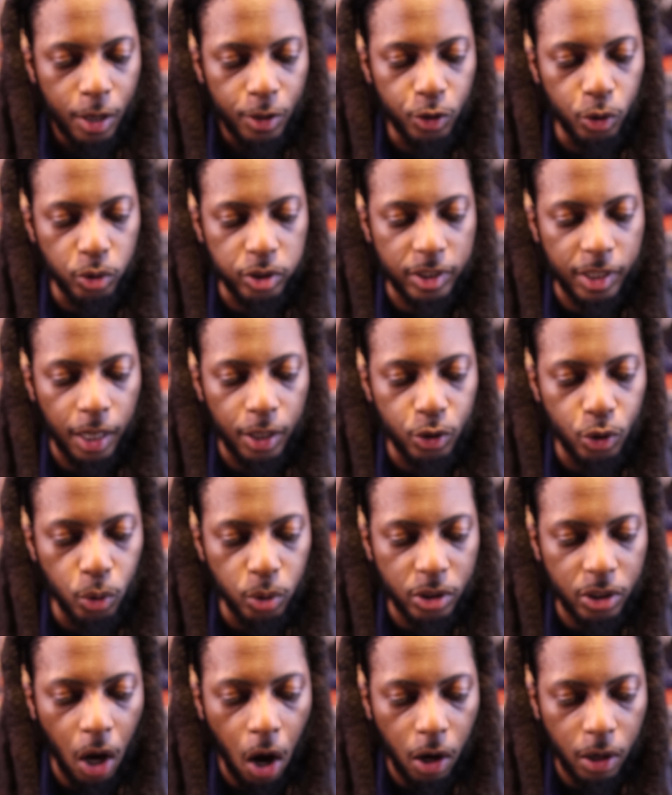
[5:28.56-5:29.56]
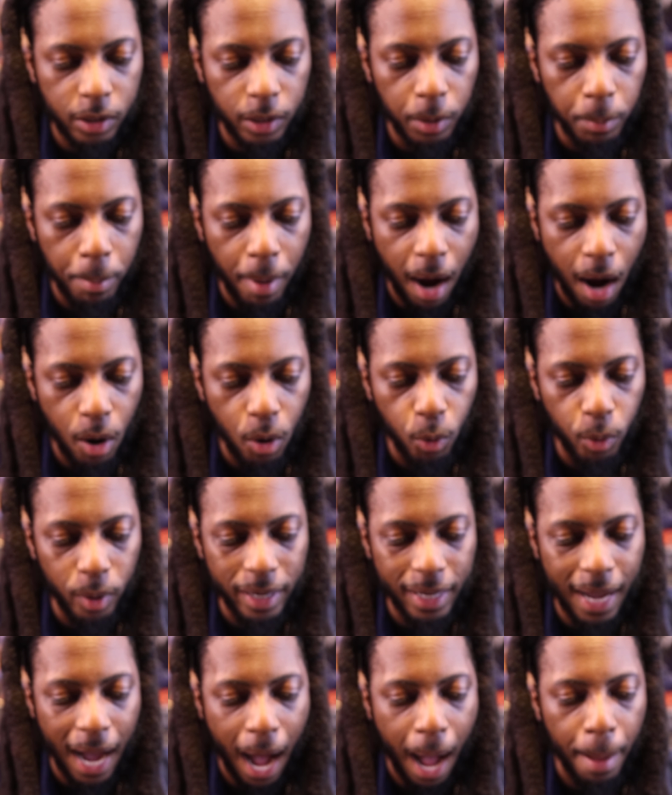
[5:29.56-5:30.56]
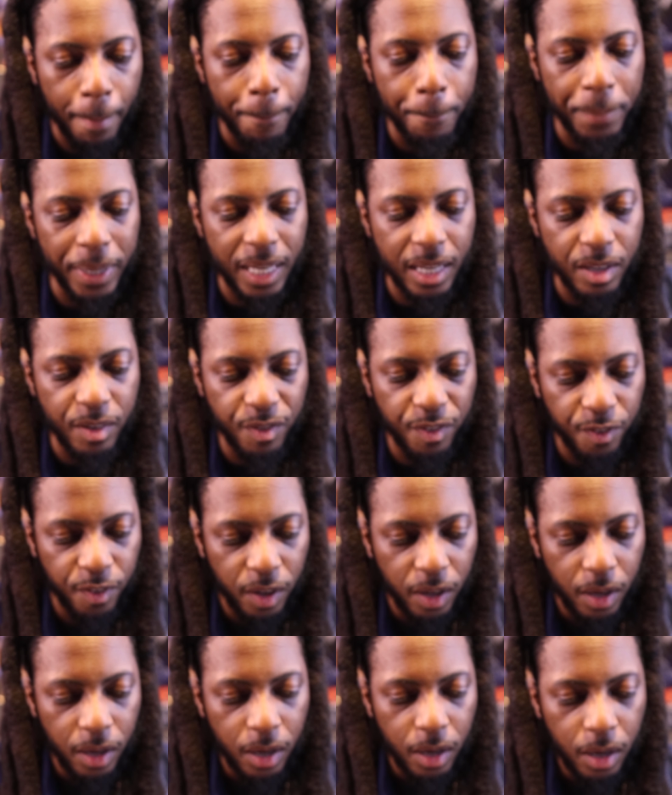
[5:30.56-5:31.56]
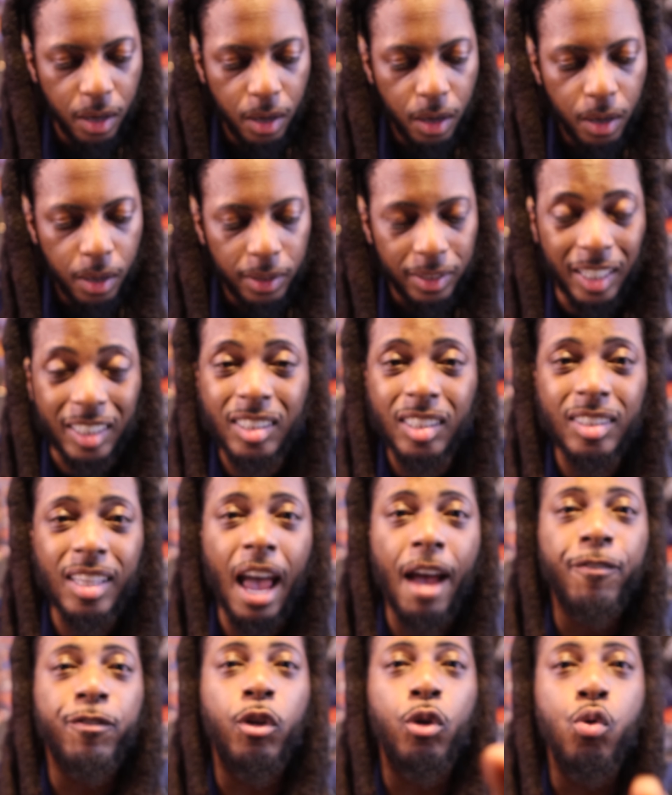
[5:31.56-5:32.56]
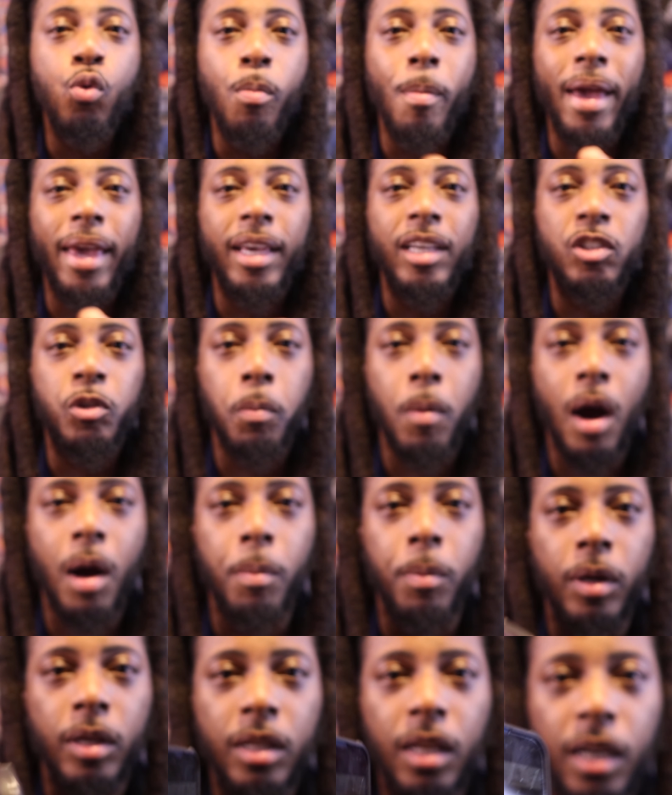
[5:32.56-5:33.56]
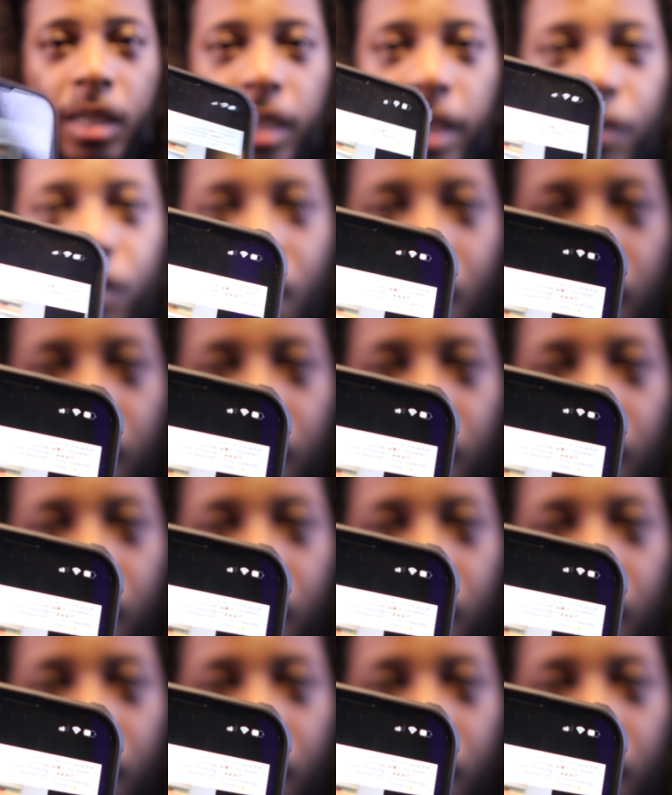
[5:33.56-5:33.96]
You said you talking about we got beef. This is after you met his mama. Look, if